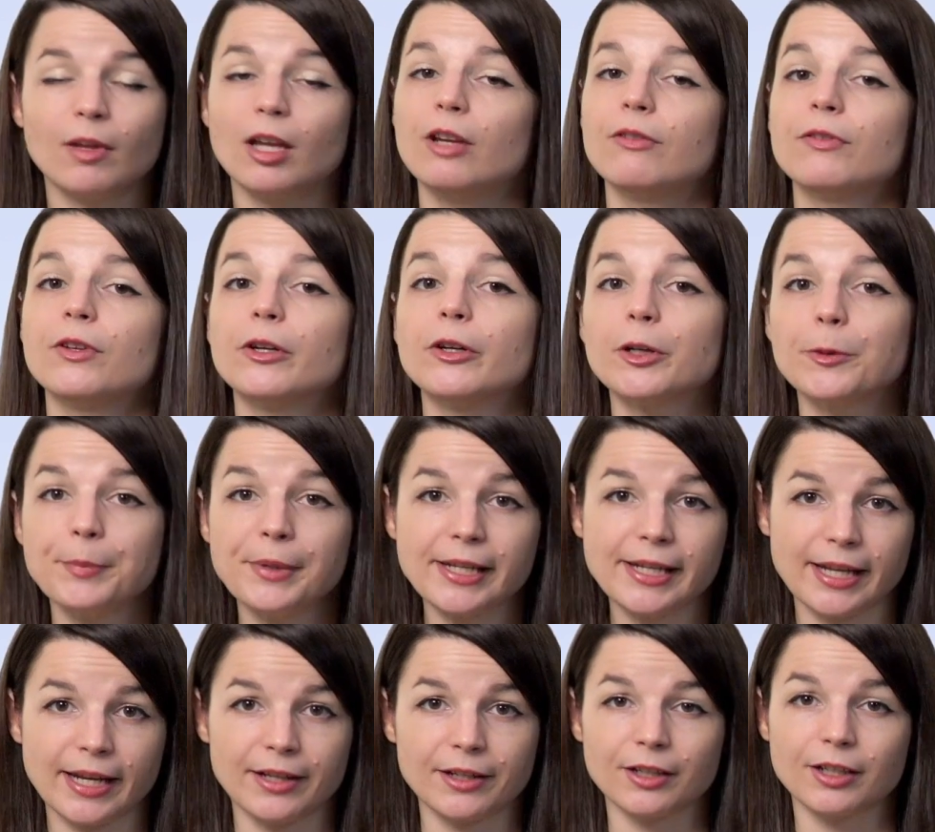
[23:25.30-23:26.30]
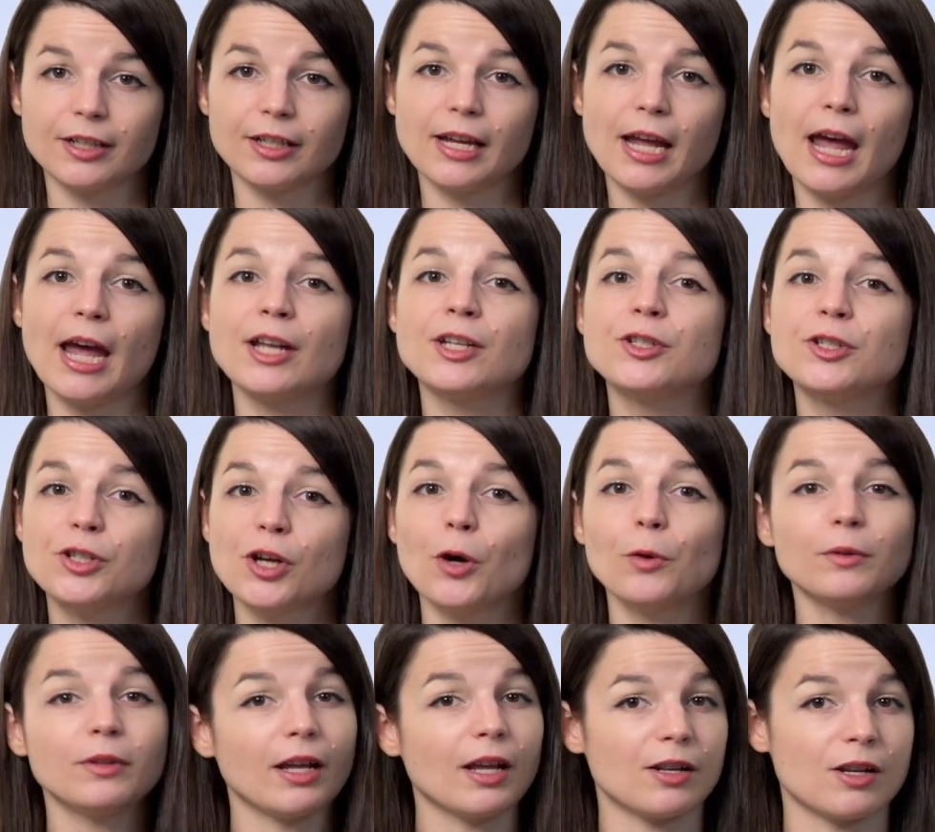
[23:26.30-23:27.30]
If you're a beginner and
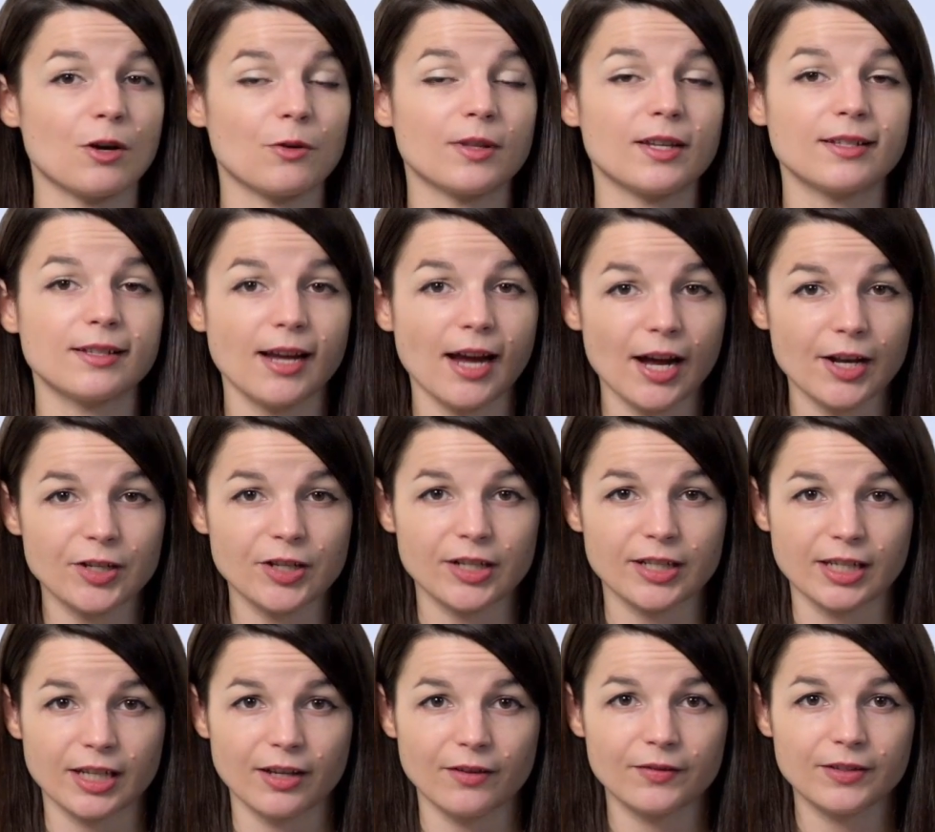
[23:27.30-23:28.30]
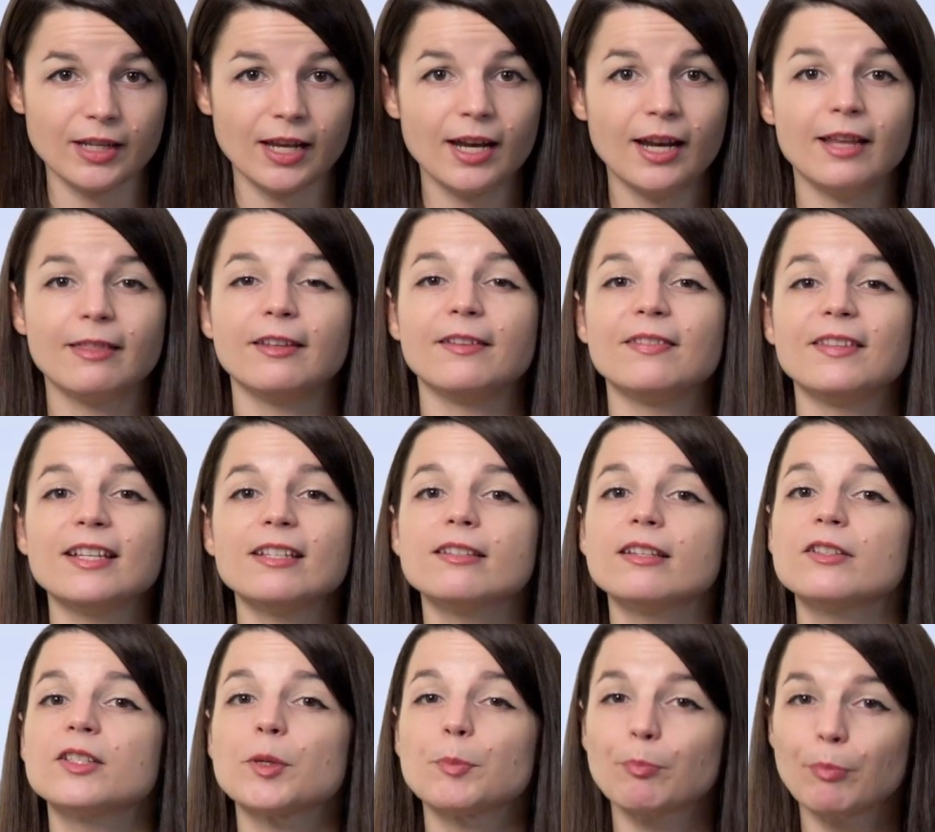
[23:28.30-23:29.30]
don't yet know these adjectives, then this
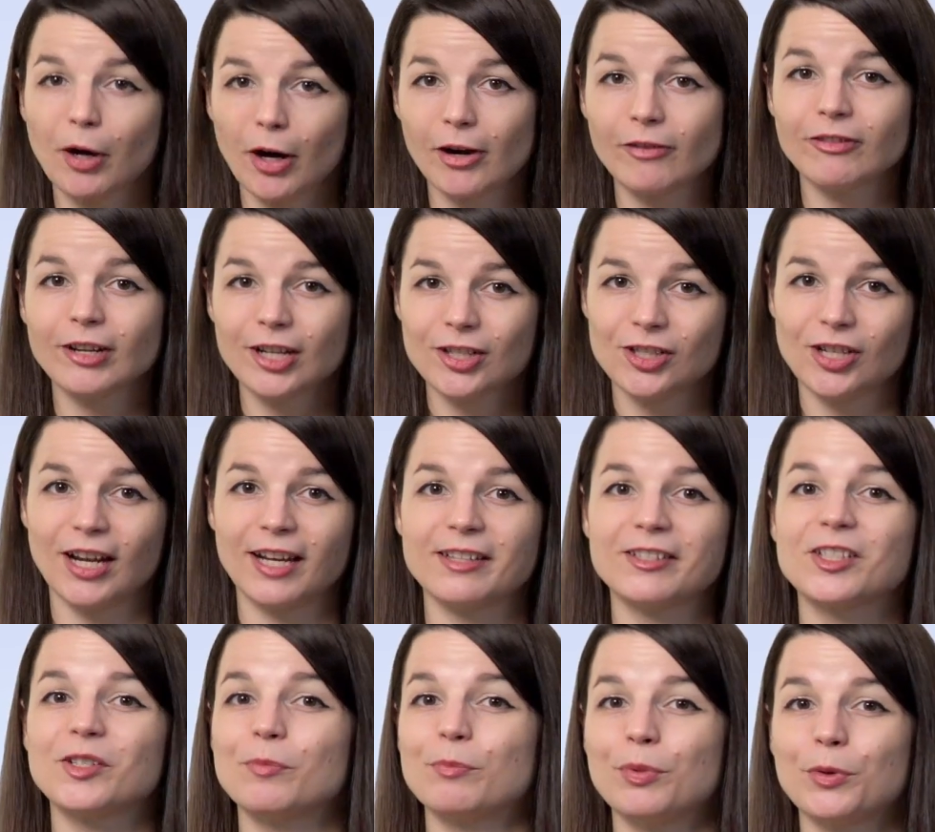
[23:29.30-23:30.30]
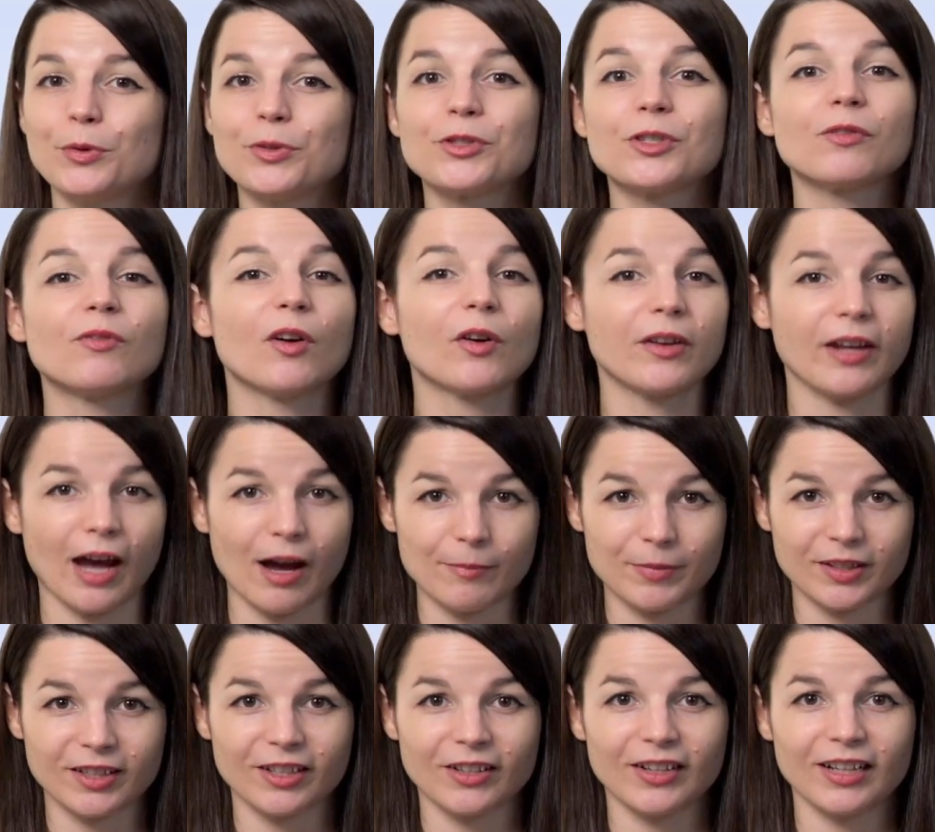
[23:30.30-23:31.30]
is a perfect chance to boost your
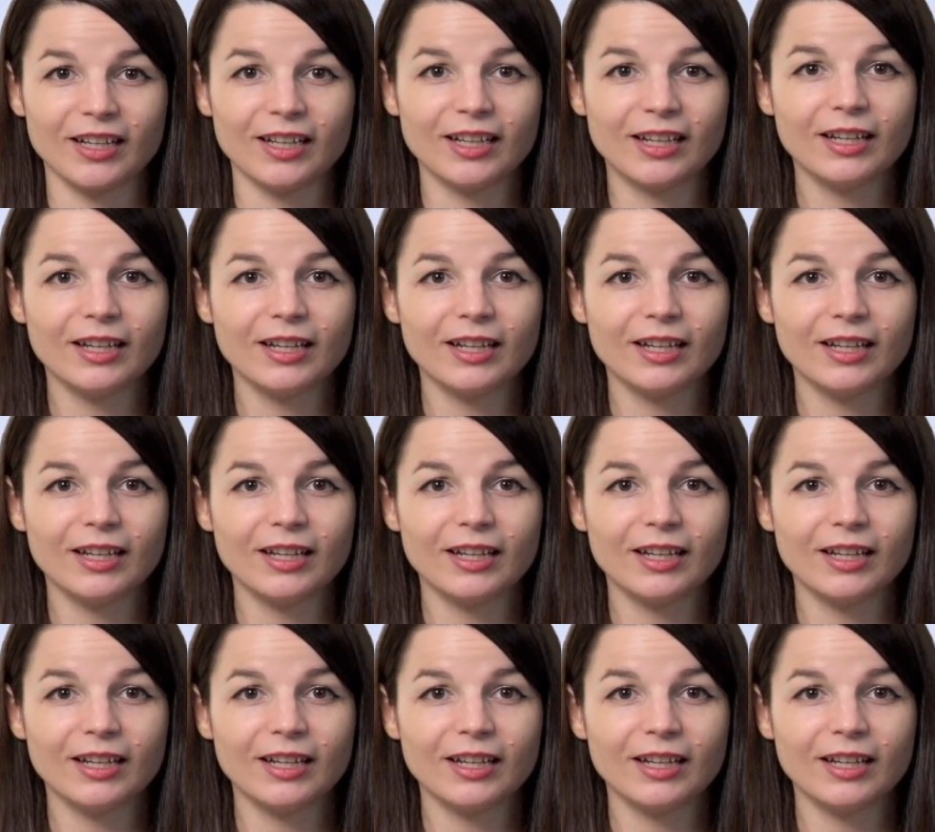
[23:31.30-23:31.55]
vocabulary.